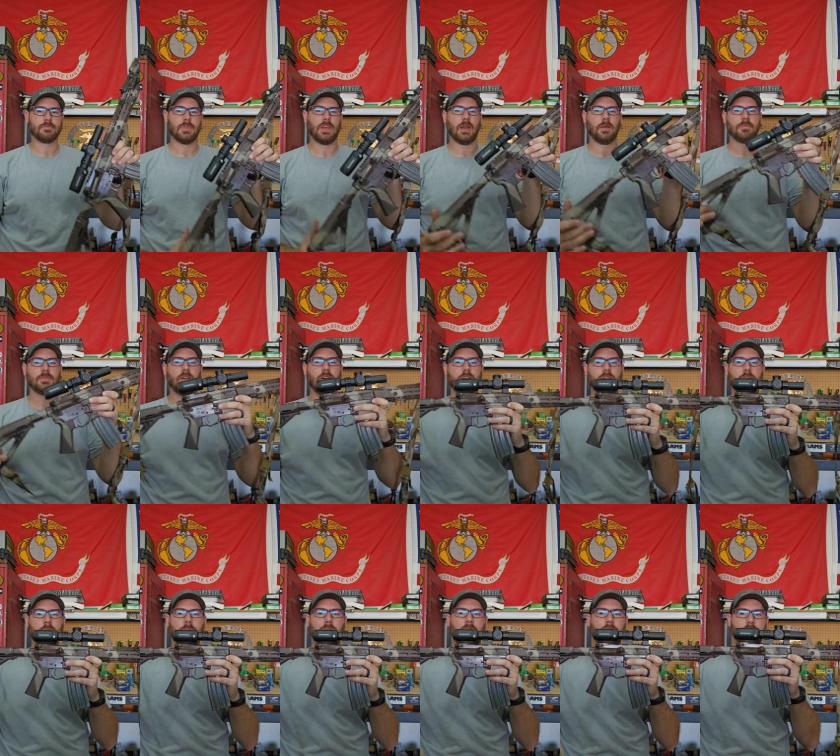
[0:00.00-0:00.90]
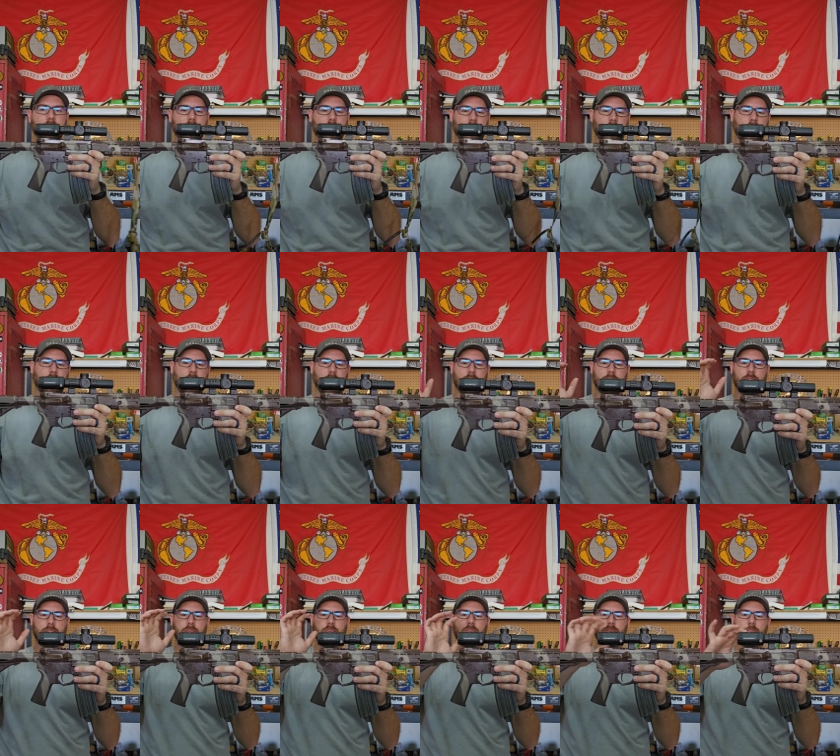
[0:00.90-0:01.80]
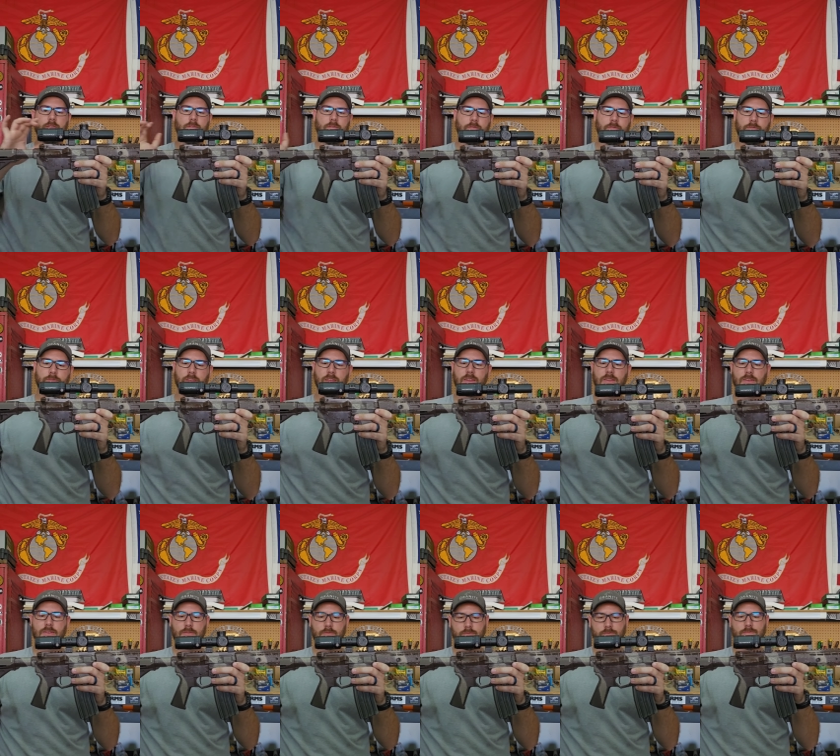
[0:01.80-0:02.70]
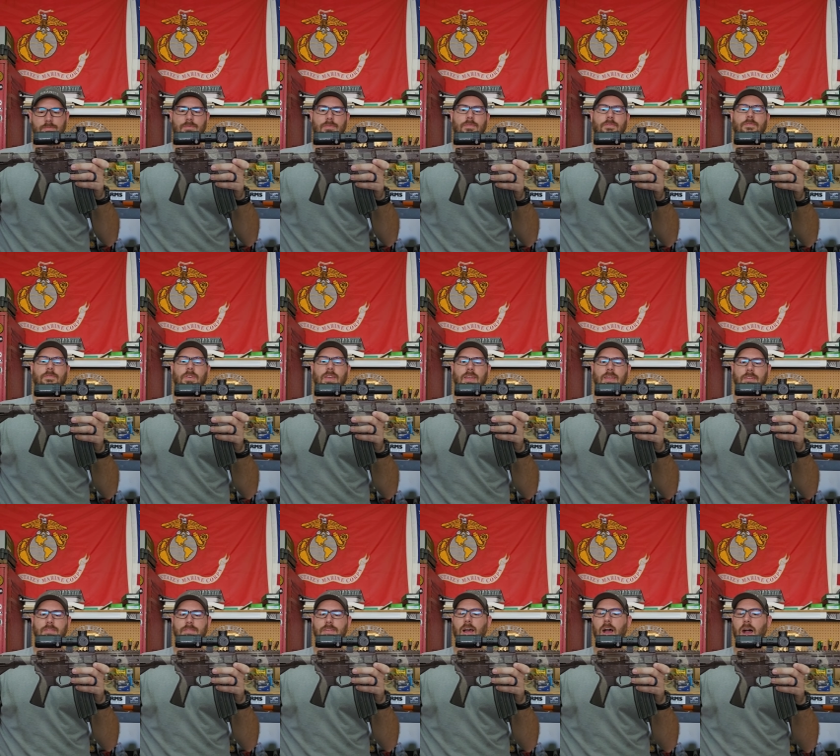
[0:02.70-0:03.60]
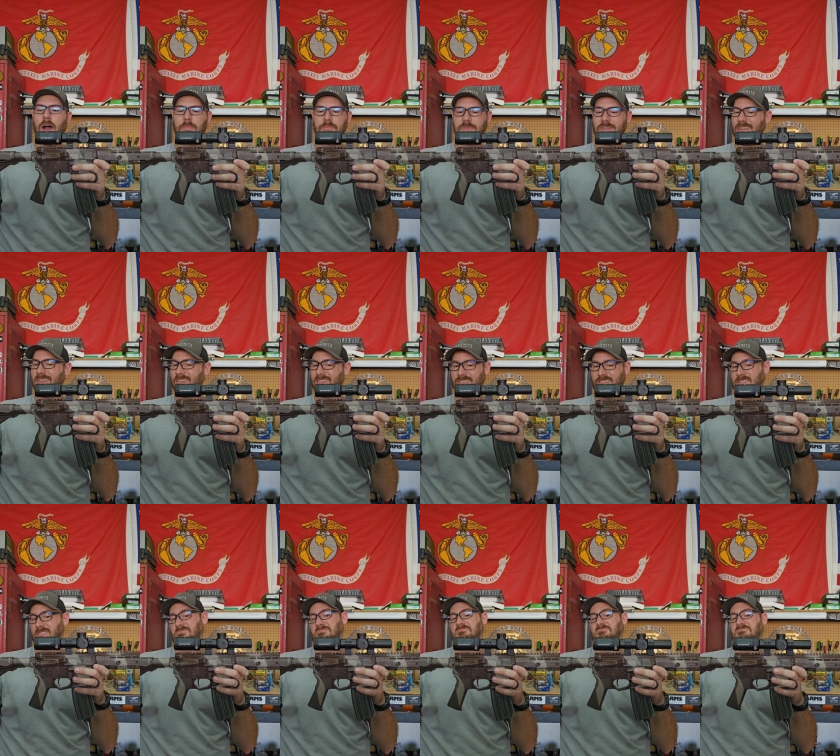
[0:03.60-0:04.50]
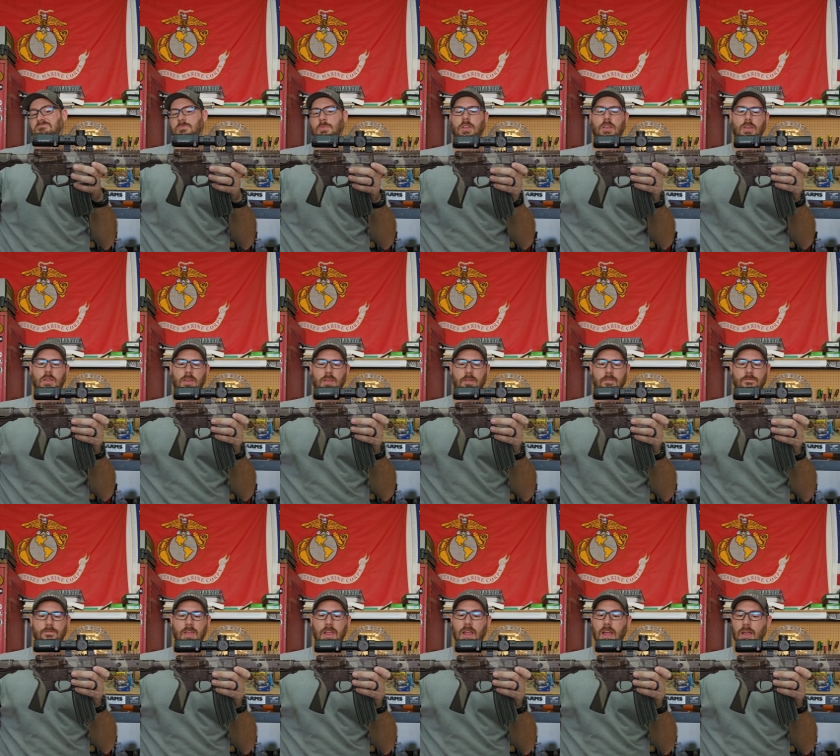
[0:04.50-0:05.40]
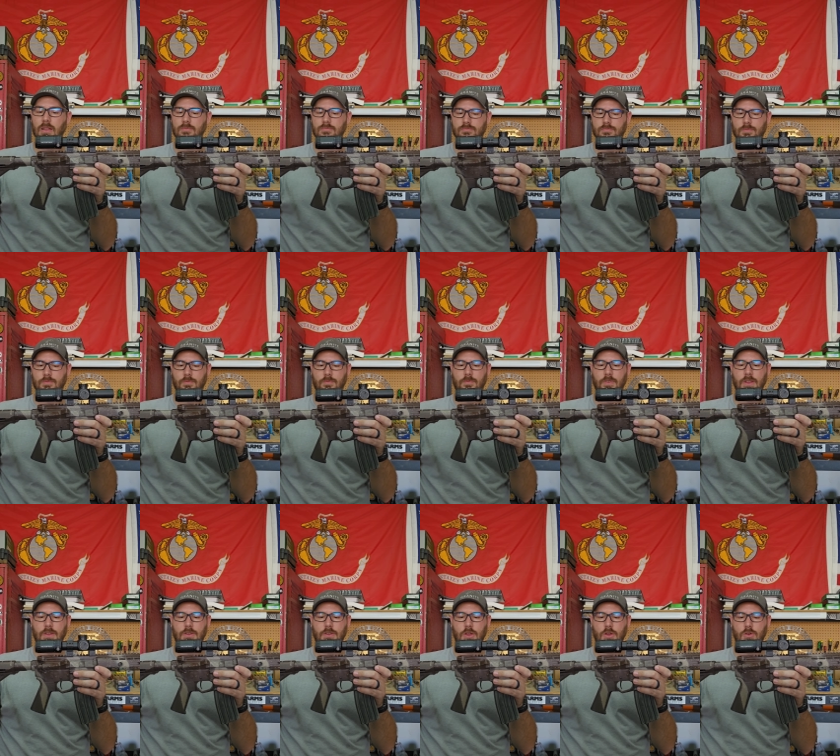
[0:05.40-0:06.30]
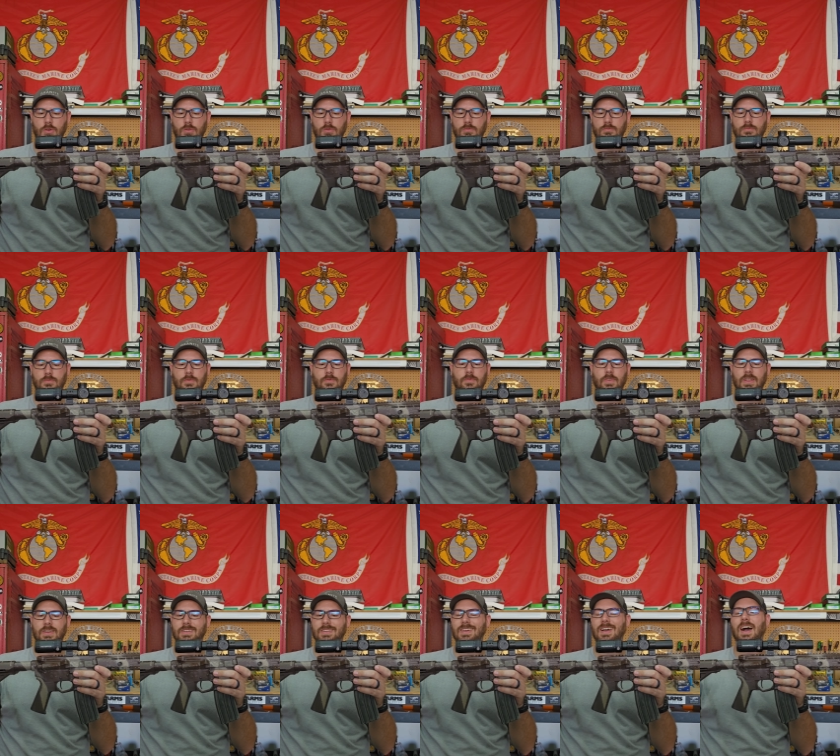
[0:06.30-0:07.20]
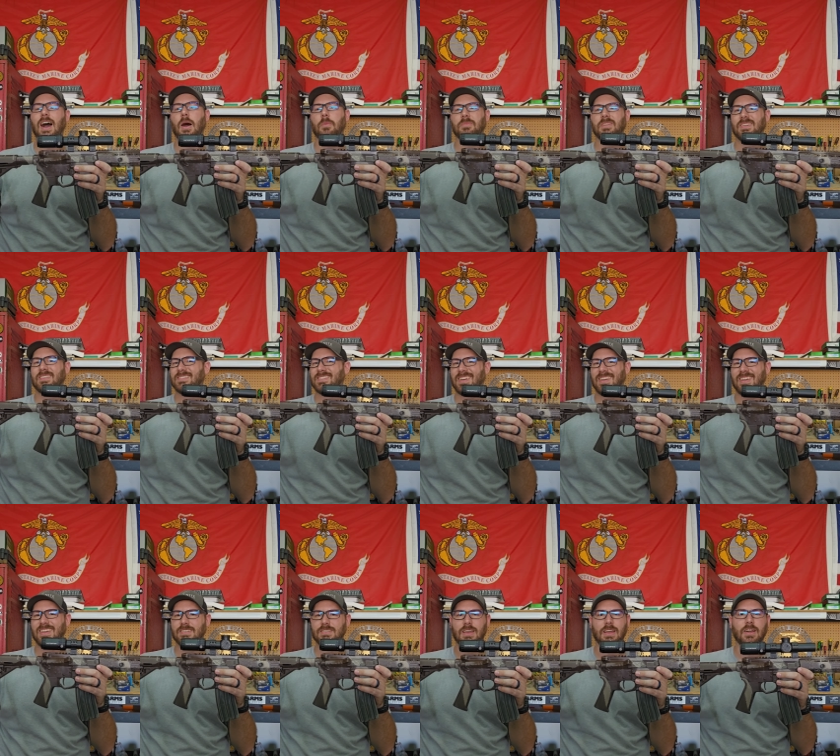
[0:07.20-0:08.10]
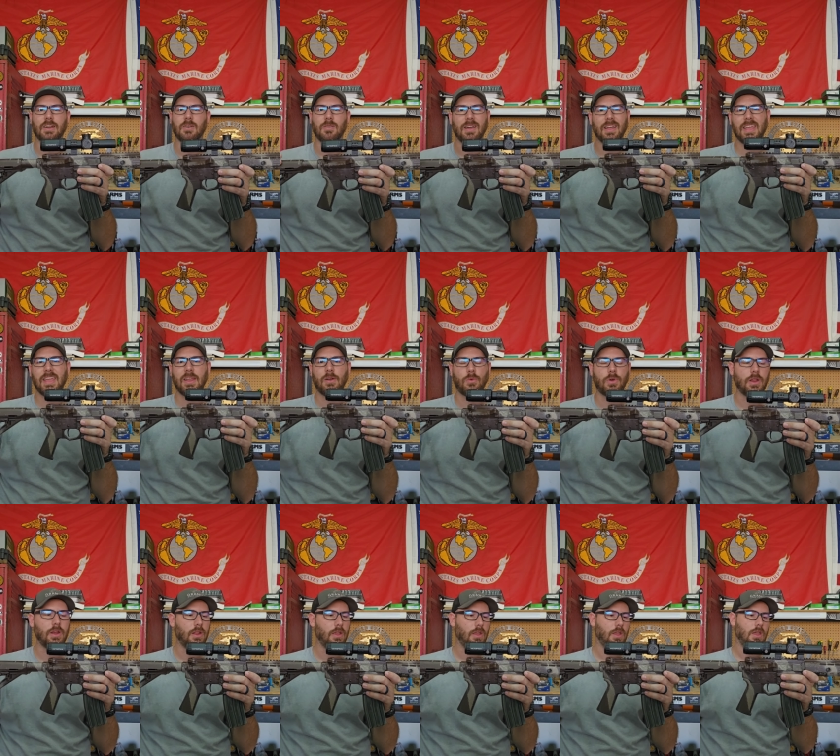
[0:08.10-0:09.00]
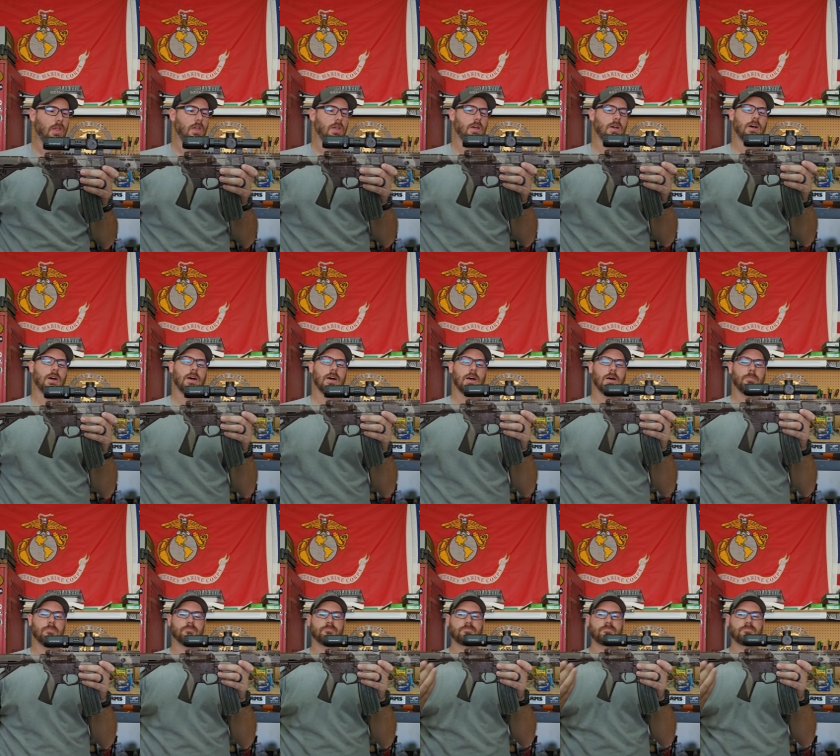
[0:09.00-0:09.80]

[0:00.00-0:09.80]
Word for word: I'm talking about the Vic Vic Optics Vic Victo Vic Optics. I guess I don't know. I can't read. Um,